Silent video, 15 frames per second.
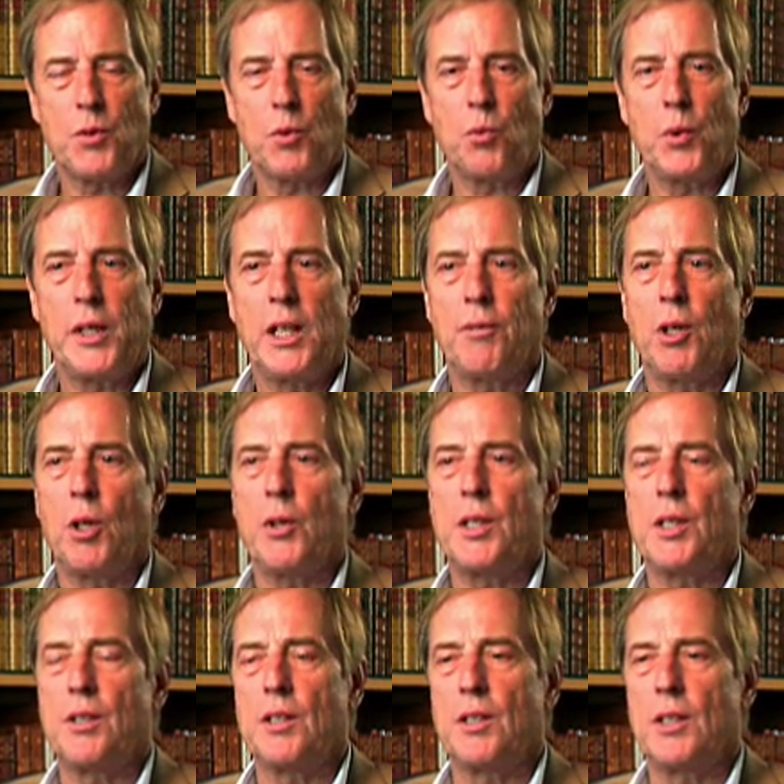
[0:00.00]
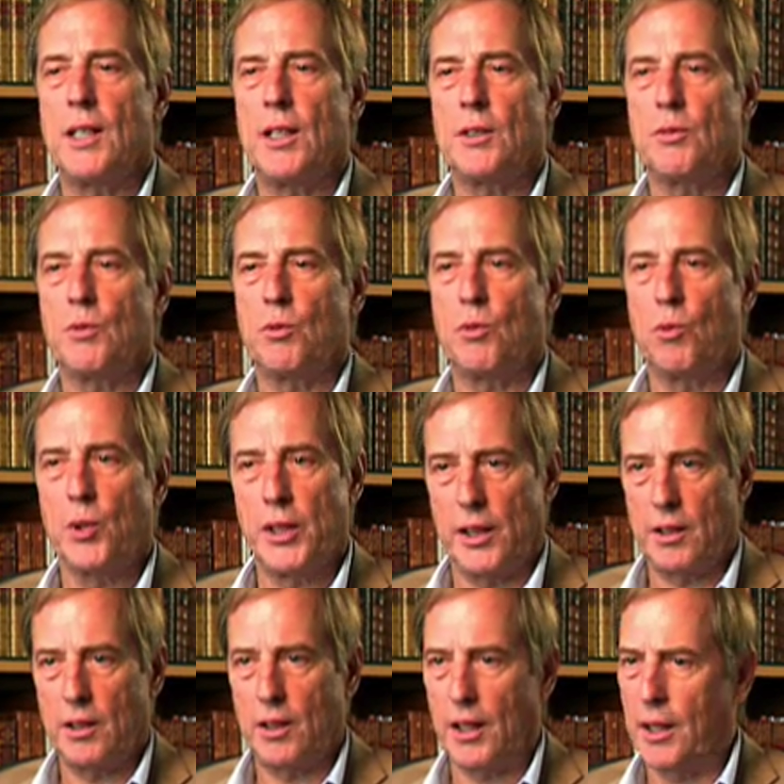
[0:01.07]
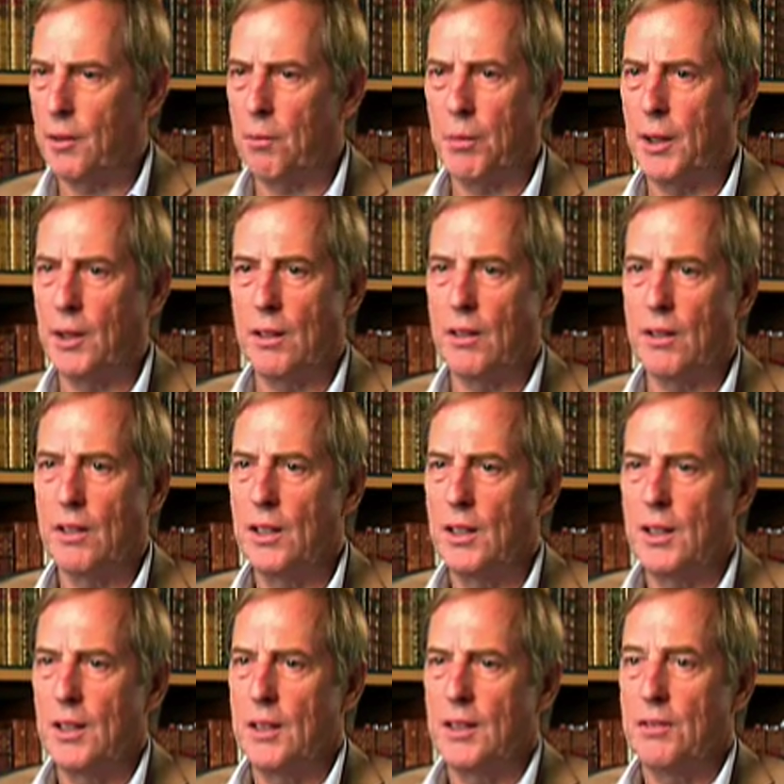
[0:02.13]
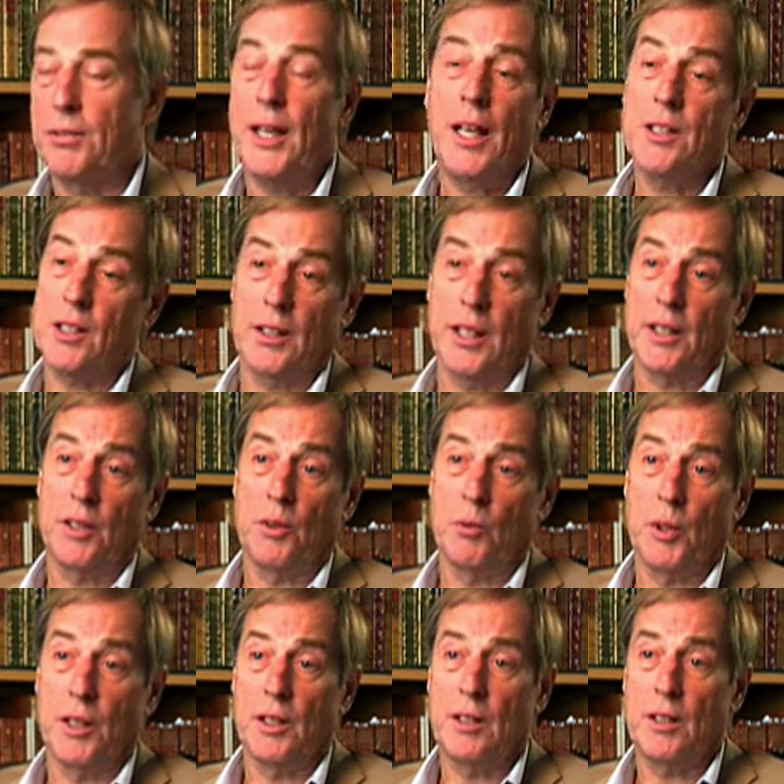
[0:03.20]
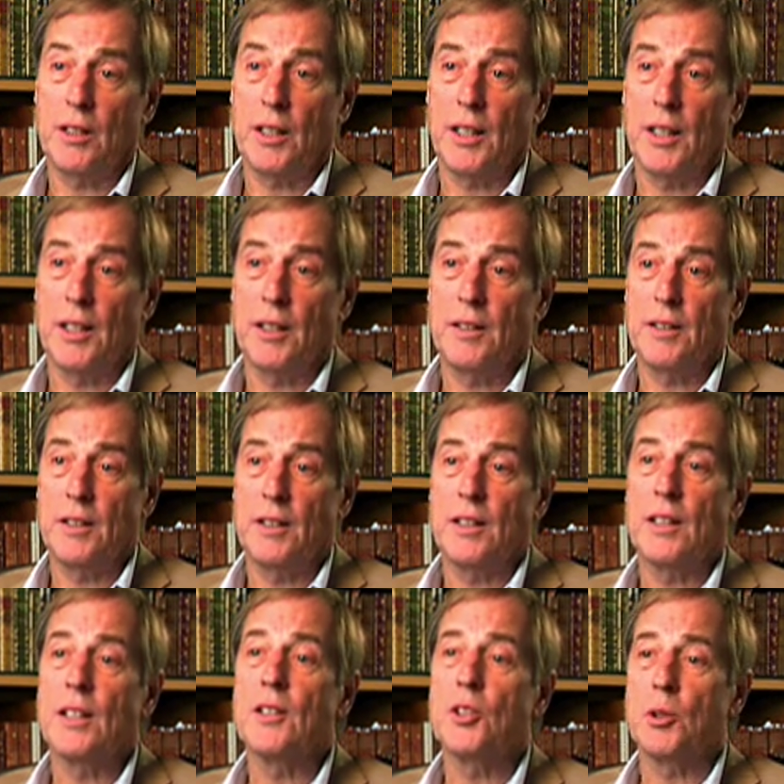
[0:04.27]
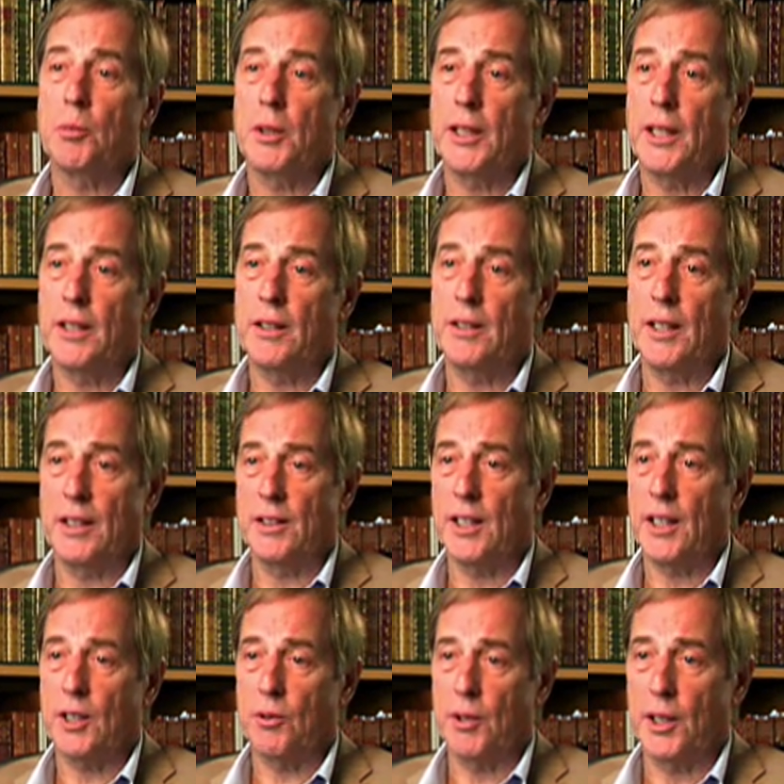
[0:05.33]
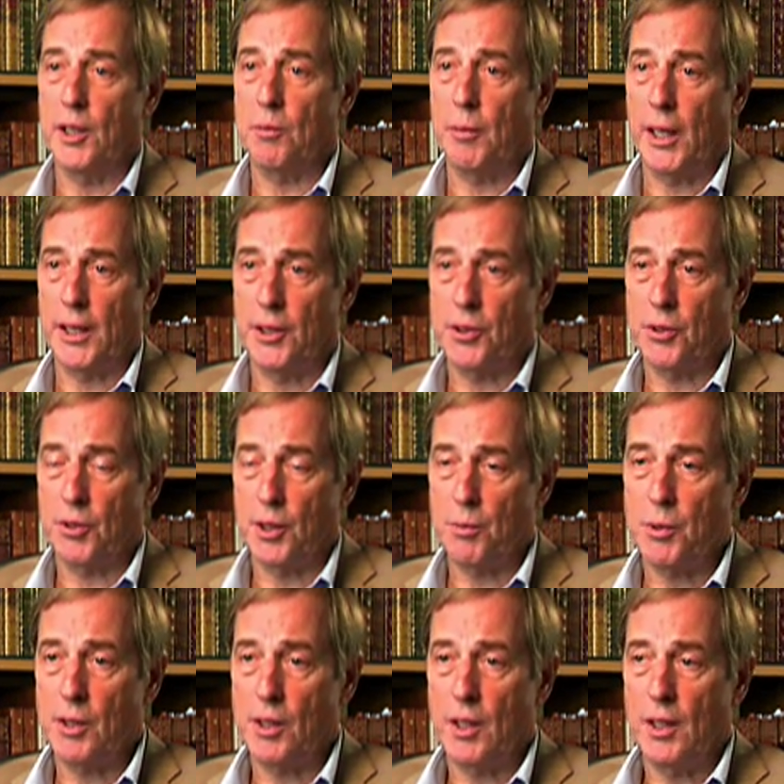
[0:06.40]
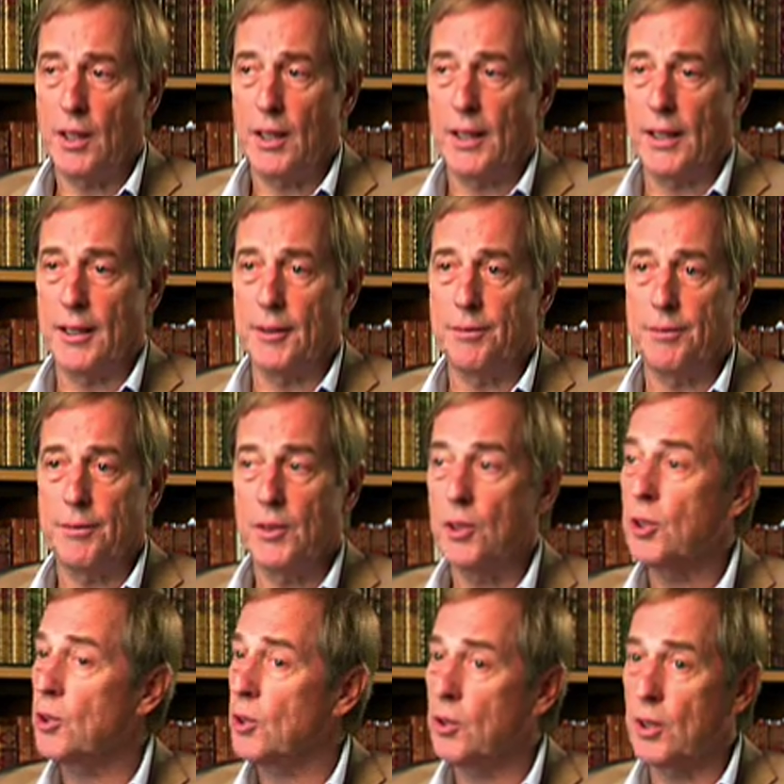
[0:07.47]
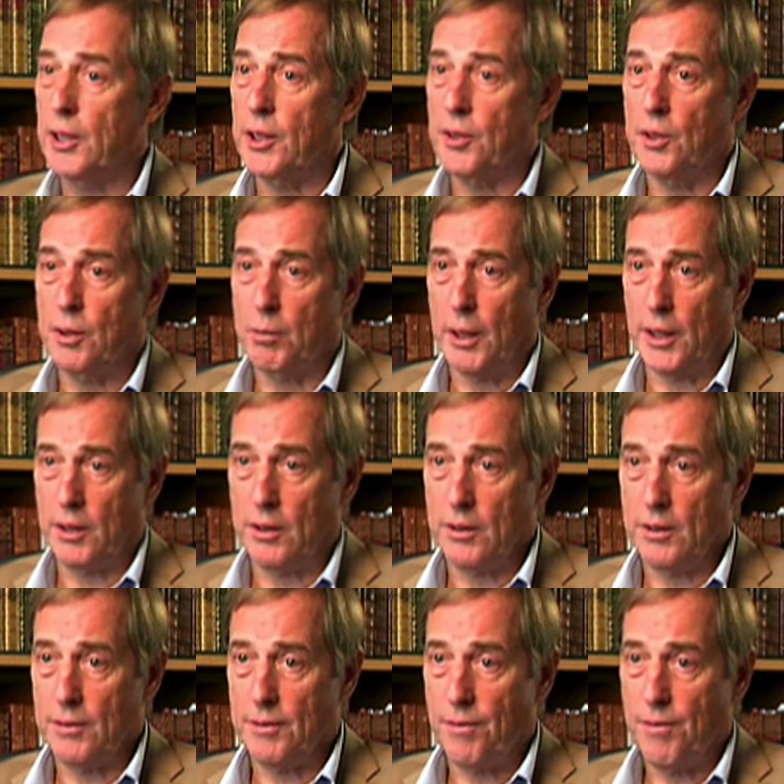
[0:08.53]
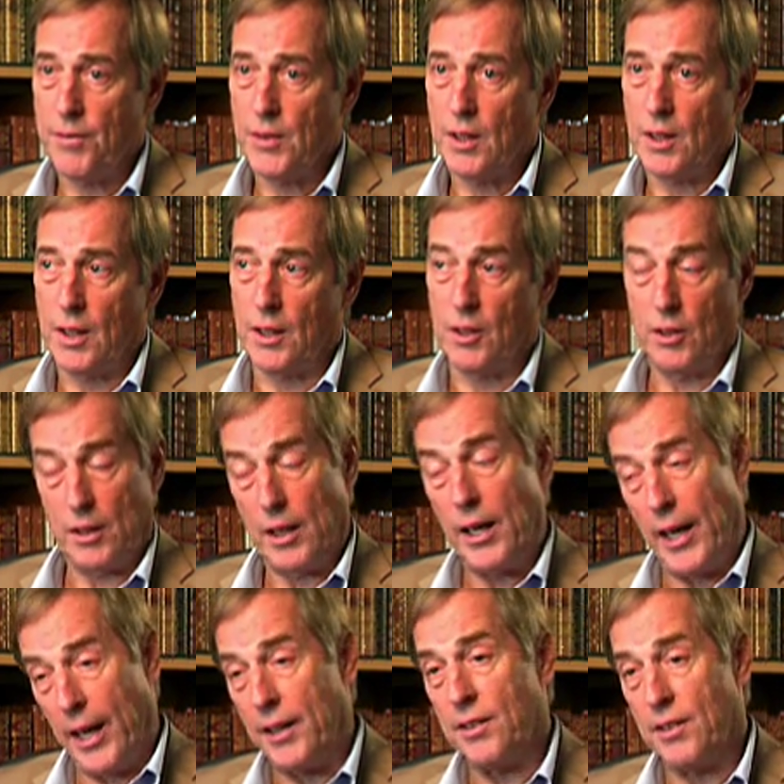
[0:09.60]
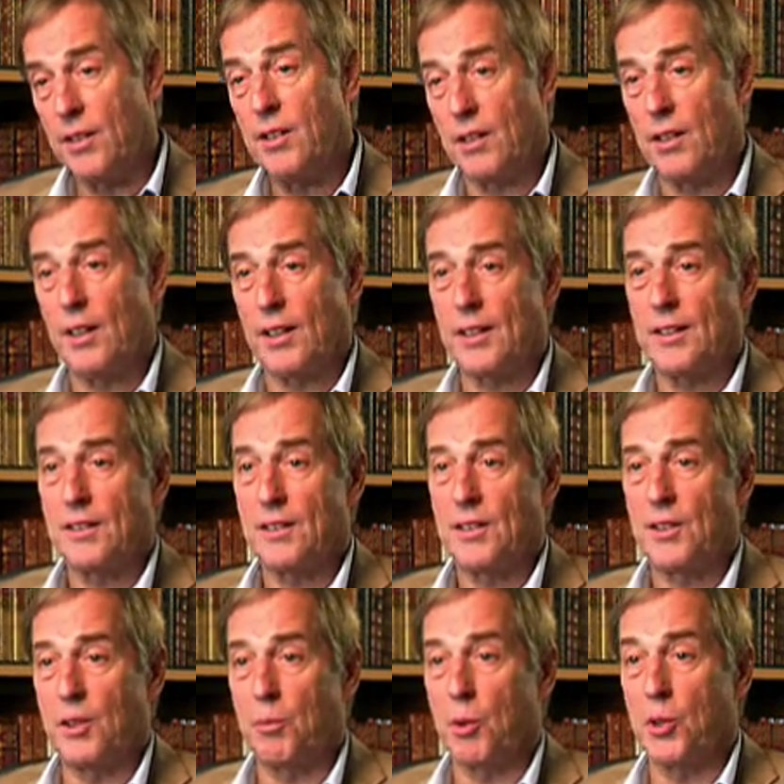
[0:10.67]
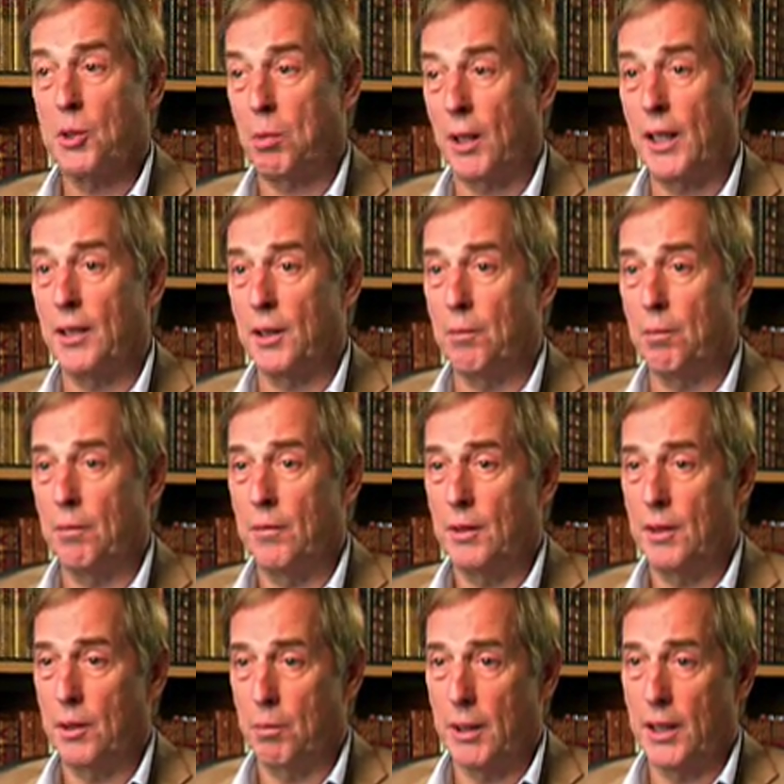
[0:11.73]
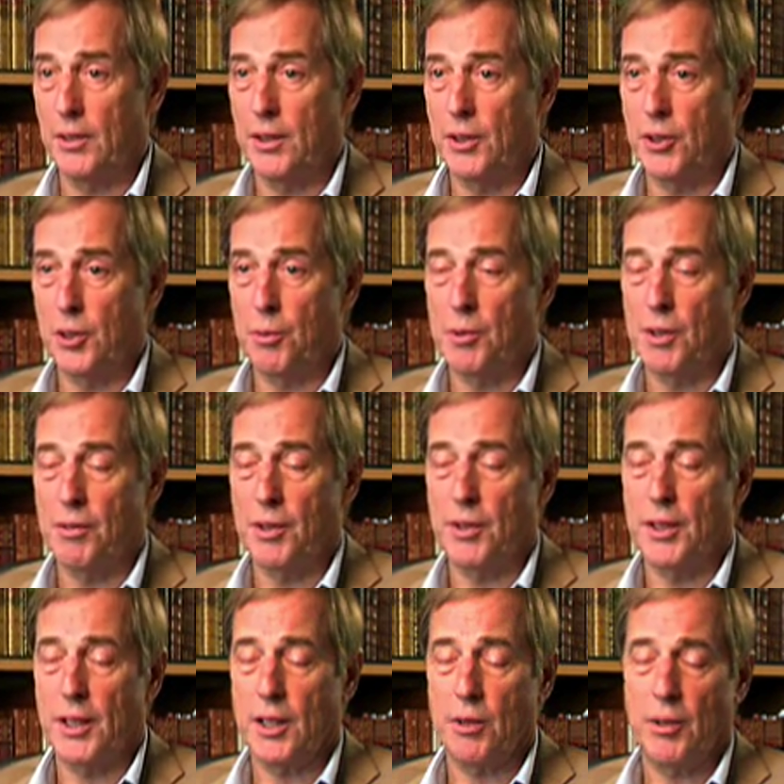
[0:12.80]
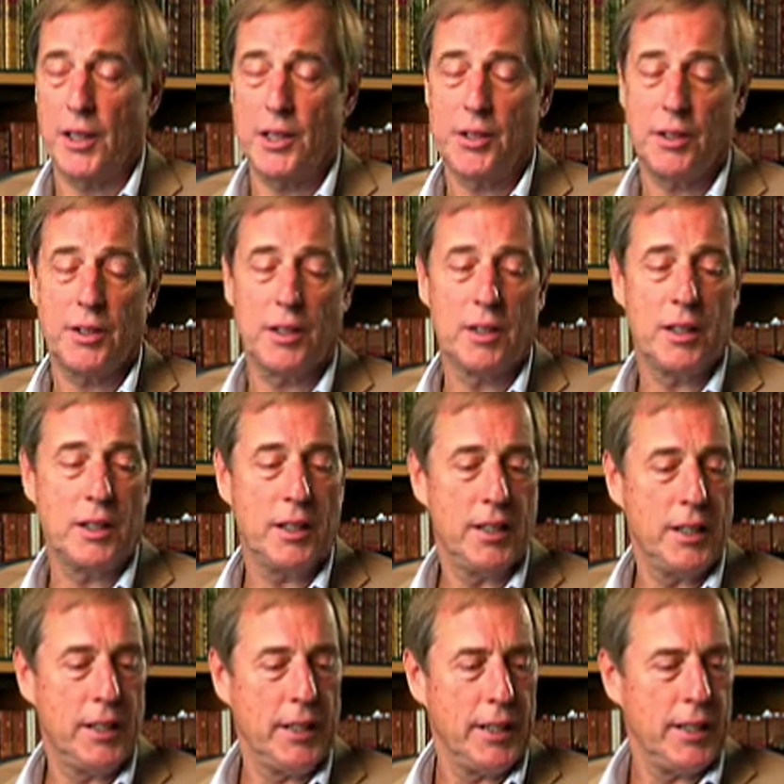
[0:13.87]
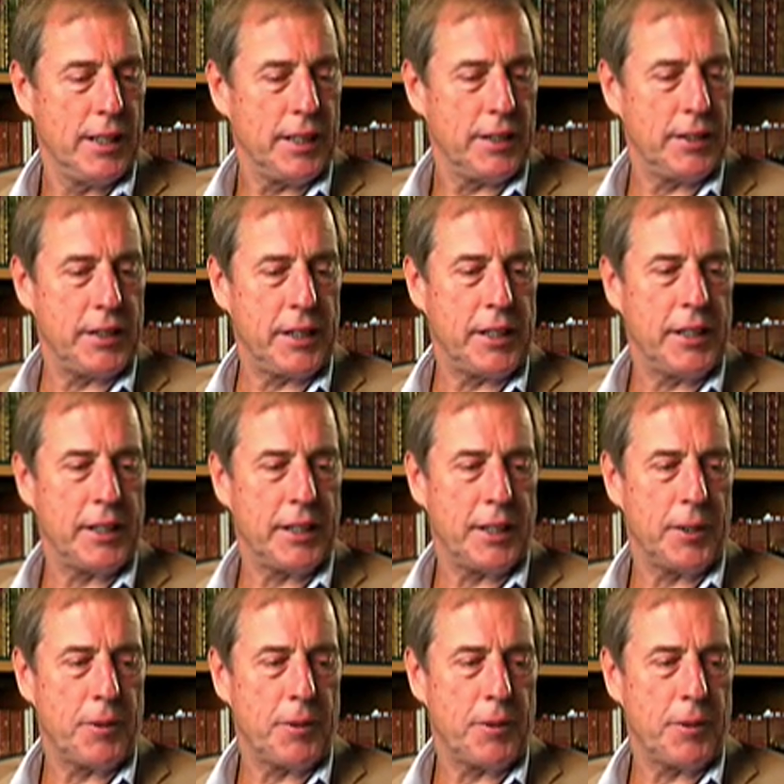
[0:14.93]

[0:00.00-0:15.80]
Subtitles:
we have always dealt with and been fascinated with illuminated and decorated manuscripts. The earlier, the better. And the more splendid, the better in terms of their decoration. The